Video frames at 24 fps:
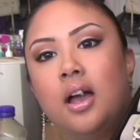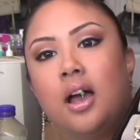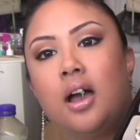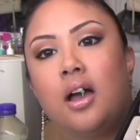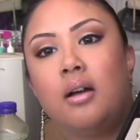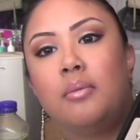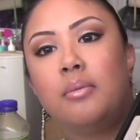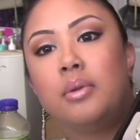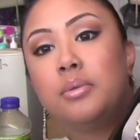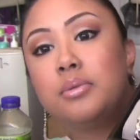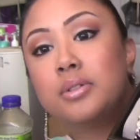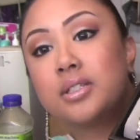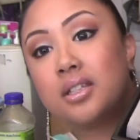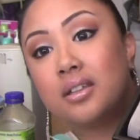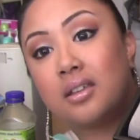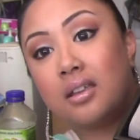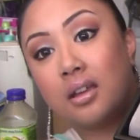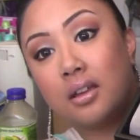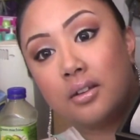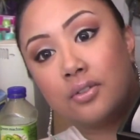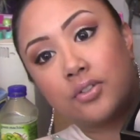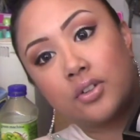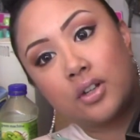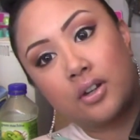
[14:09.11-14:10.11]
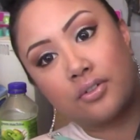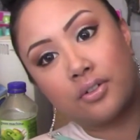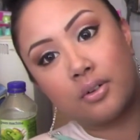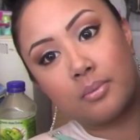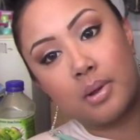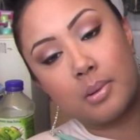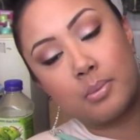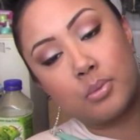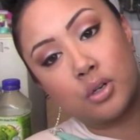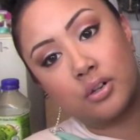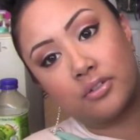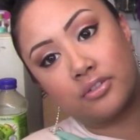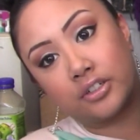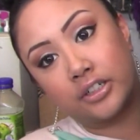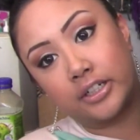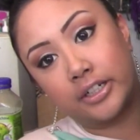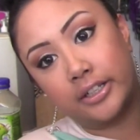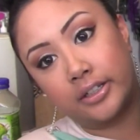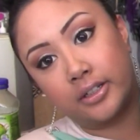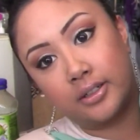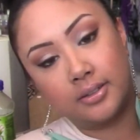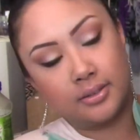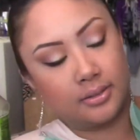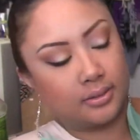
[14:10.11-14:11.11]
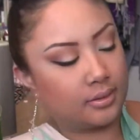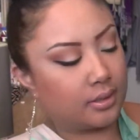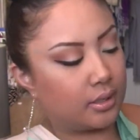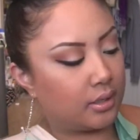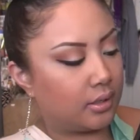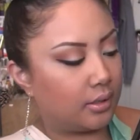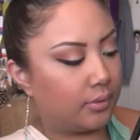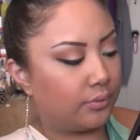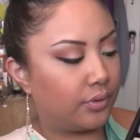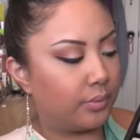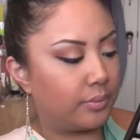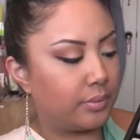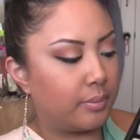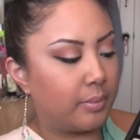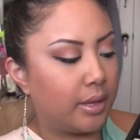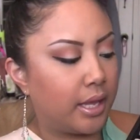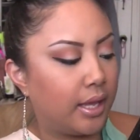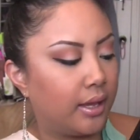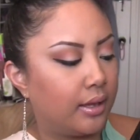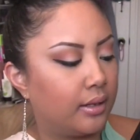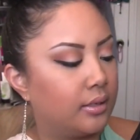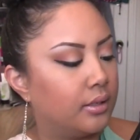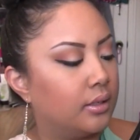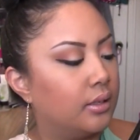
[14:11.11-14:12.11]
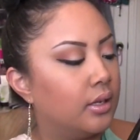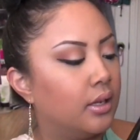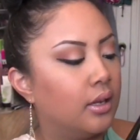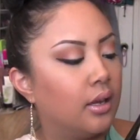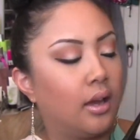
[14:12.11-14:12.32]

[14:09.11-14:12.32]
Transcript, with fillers: Um, it was a gift from my boyfriend, um, from the man.